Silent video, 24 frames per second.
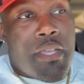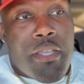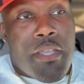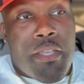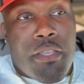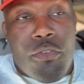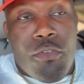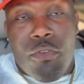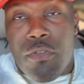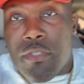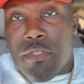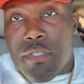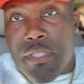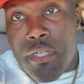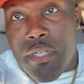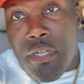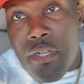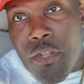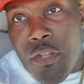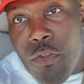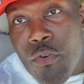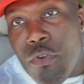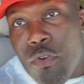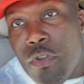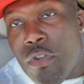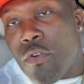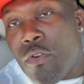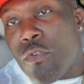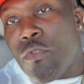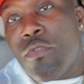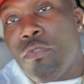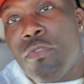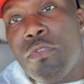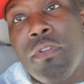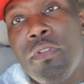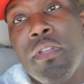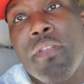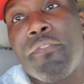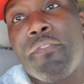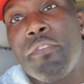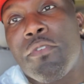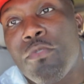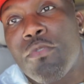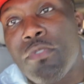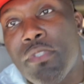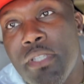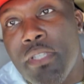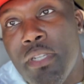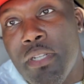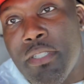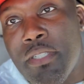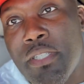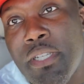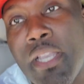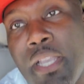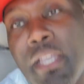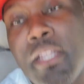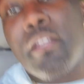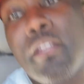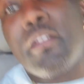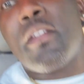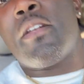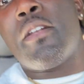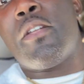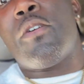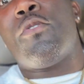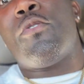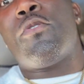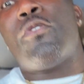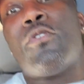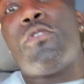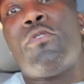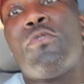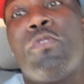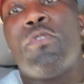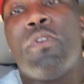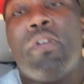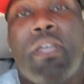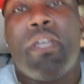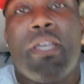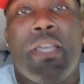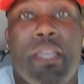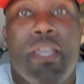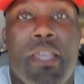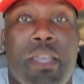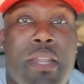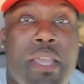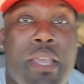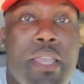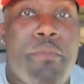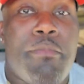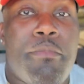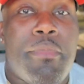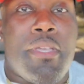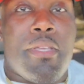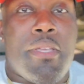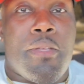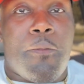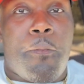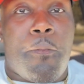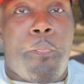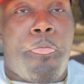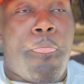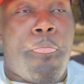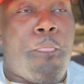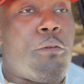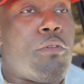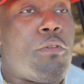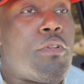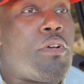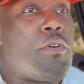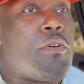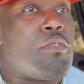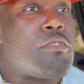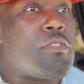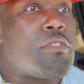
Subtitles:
You're gonna see the logo. If you don't see the chain of the logo, it ain't me, you know.